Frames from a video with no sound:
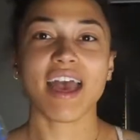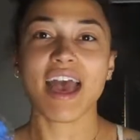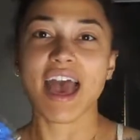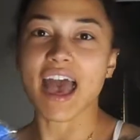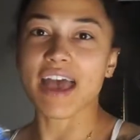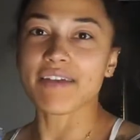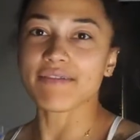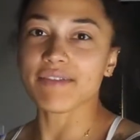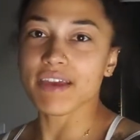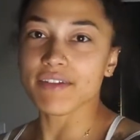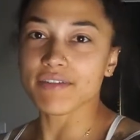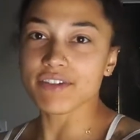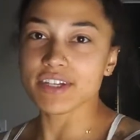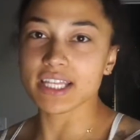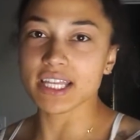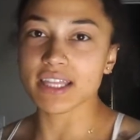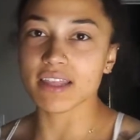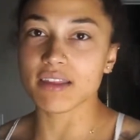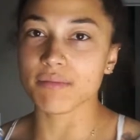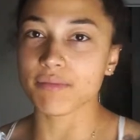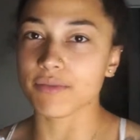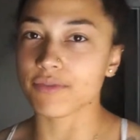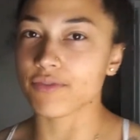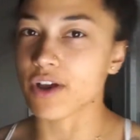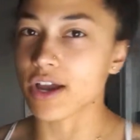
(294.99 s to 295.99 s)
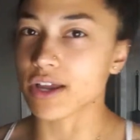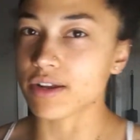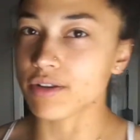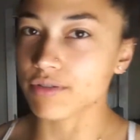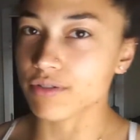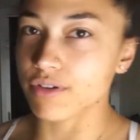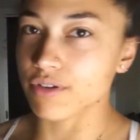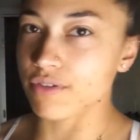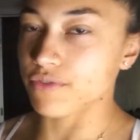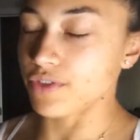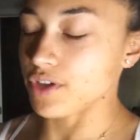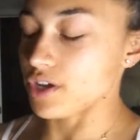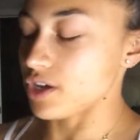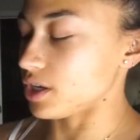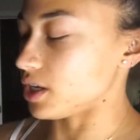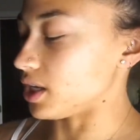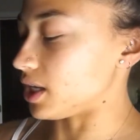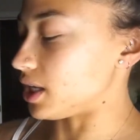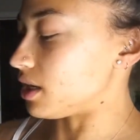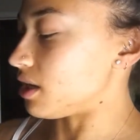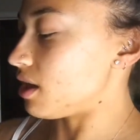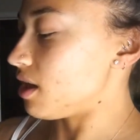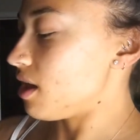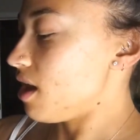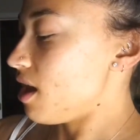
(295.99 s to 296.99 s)
I've never seen them before. I don't know if they're
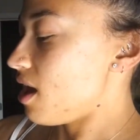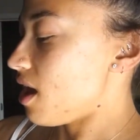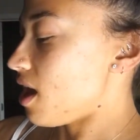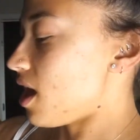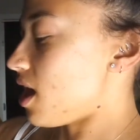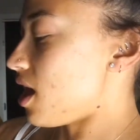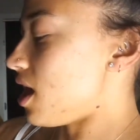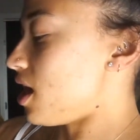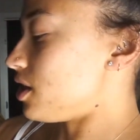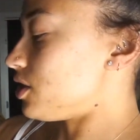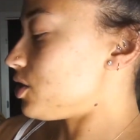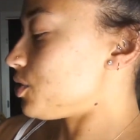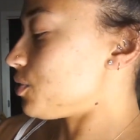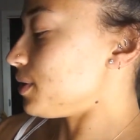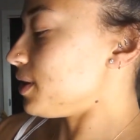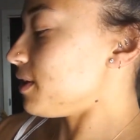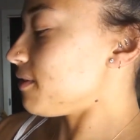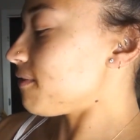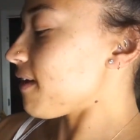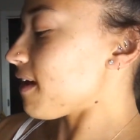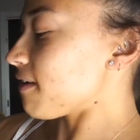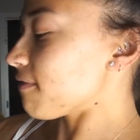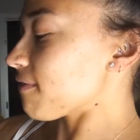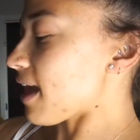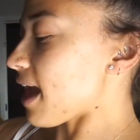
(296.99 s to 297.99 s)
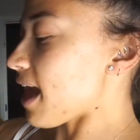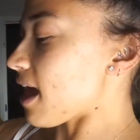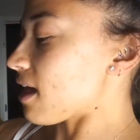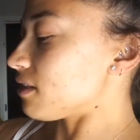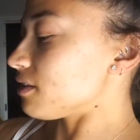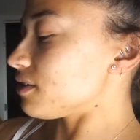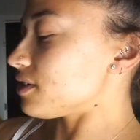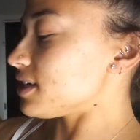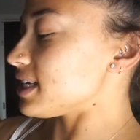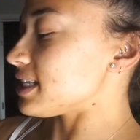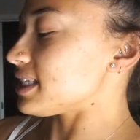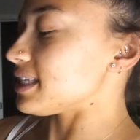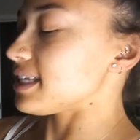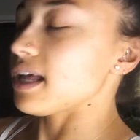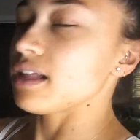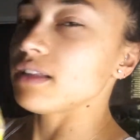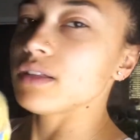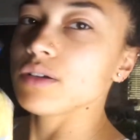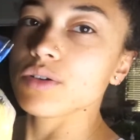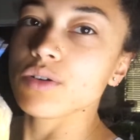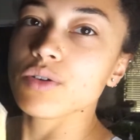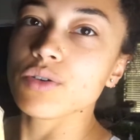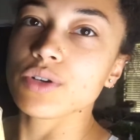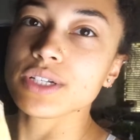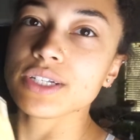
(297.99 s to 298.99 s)
good. 25 calories yellow
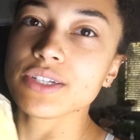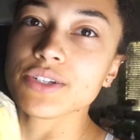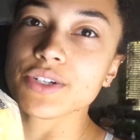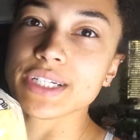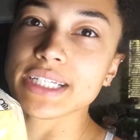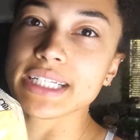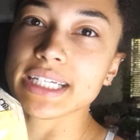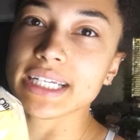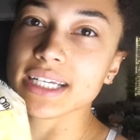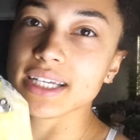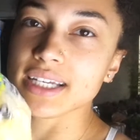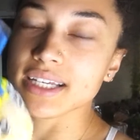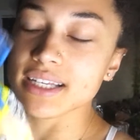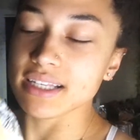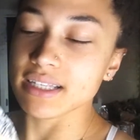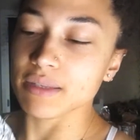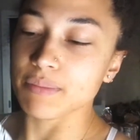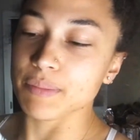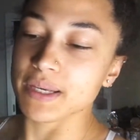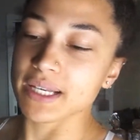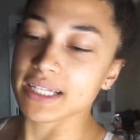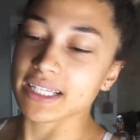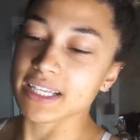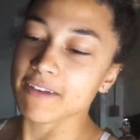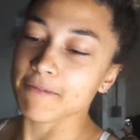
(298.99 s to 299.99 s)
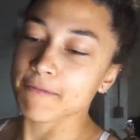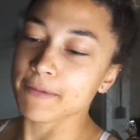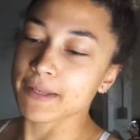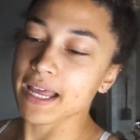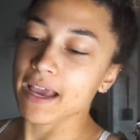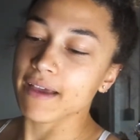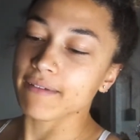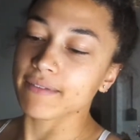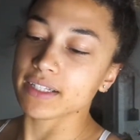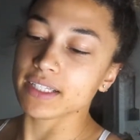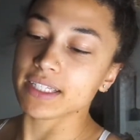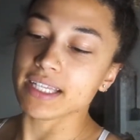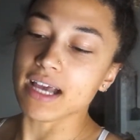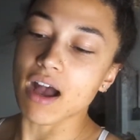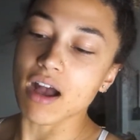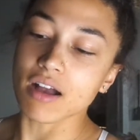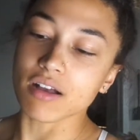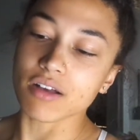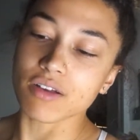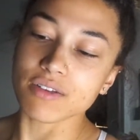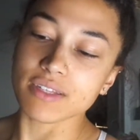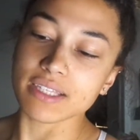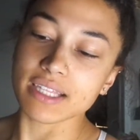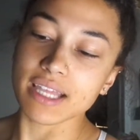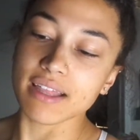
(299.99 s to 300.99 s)
corn tortillas because I've been having
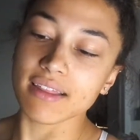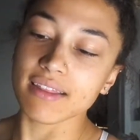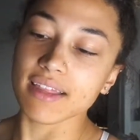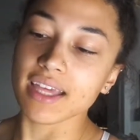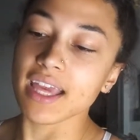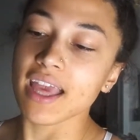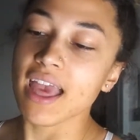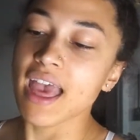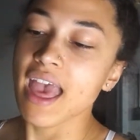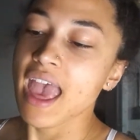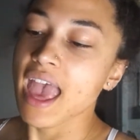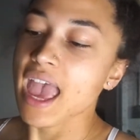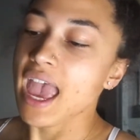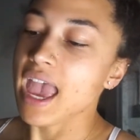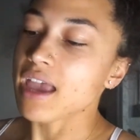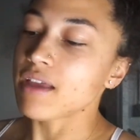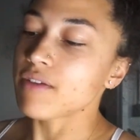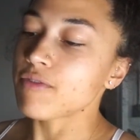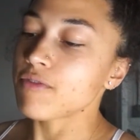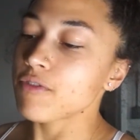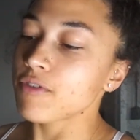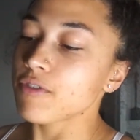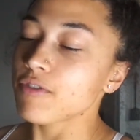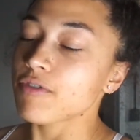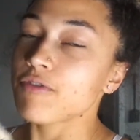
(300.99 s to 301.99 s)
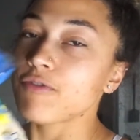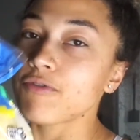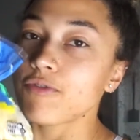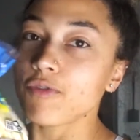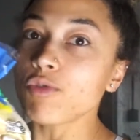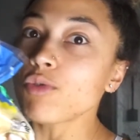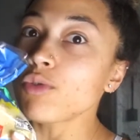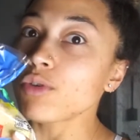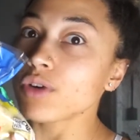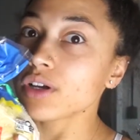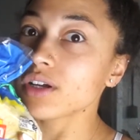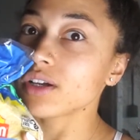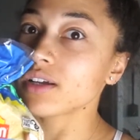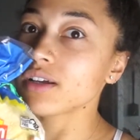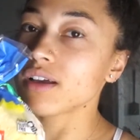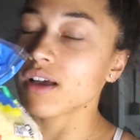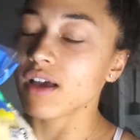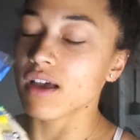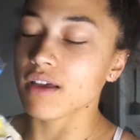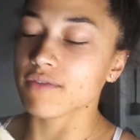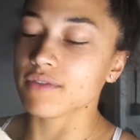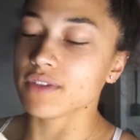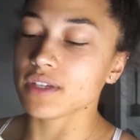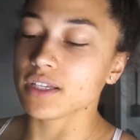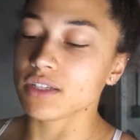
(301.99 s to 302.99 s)
tacos lately. And for 4
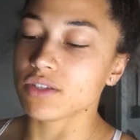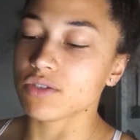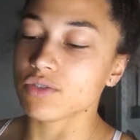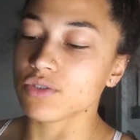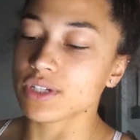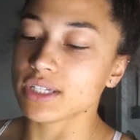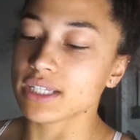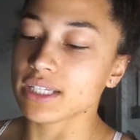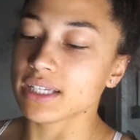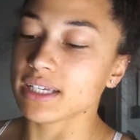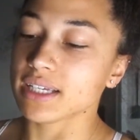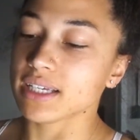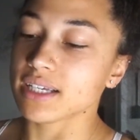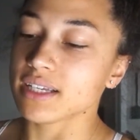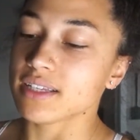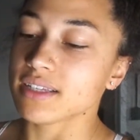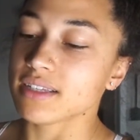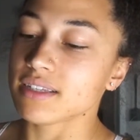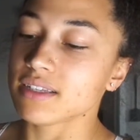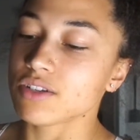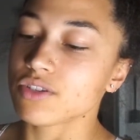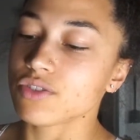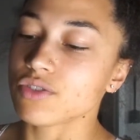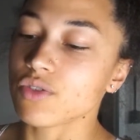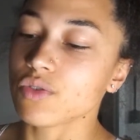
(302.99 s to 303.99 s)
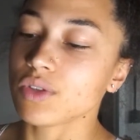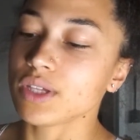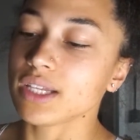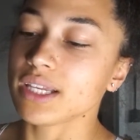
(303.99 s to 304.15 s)
of these tortillas, there's only